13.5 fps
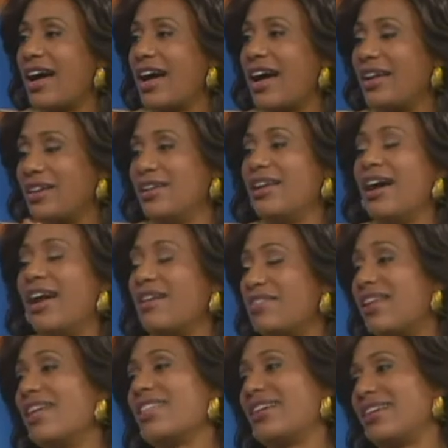I, I have
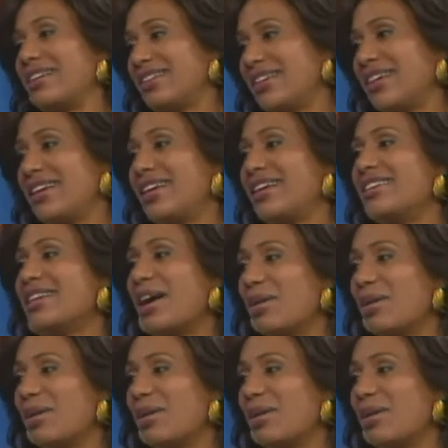nothing tell